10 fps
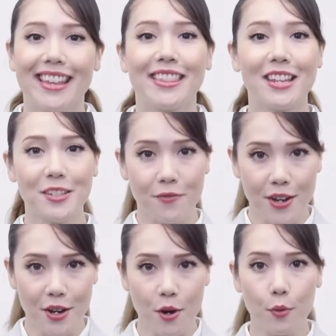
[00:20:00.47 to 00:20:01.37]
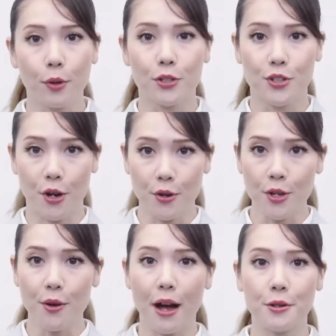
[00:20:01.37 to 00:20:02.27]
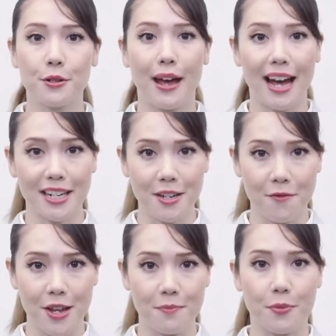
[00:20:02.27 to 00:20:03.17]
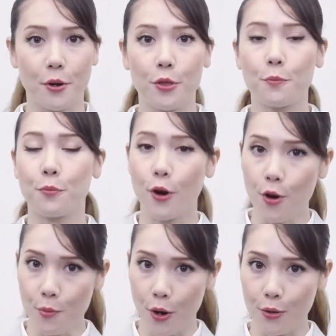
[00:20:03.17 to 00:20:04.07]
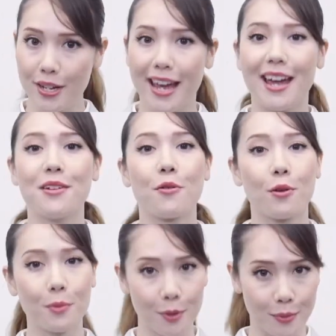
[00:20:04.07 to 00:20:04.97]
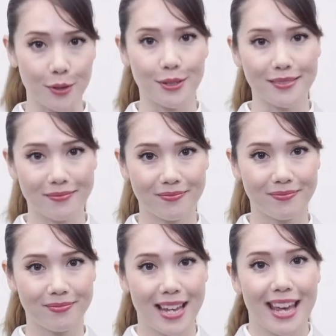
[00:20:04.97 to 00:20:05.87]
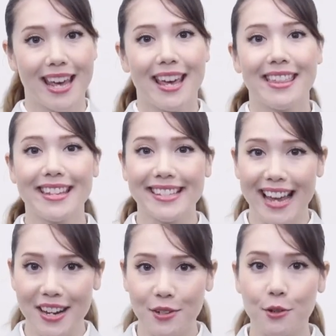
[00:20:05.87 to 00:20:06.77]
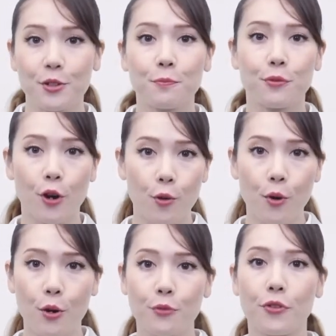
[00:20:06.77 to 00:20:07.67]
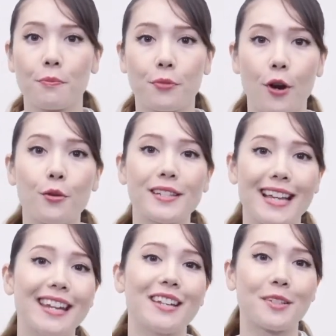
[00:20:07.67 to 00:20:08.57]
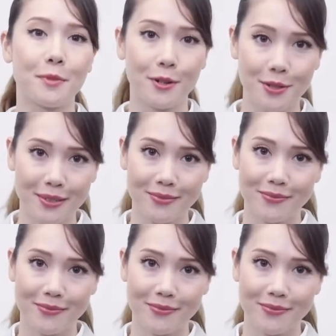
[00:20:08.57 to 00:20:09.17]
This video will show you how to activate both Pro mode and Normal mode. This enters Pro mode from Pro settings mode.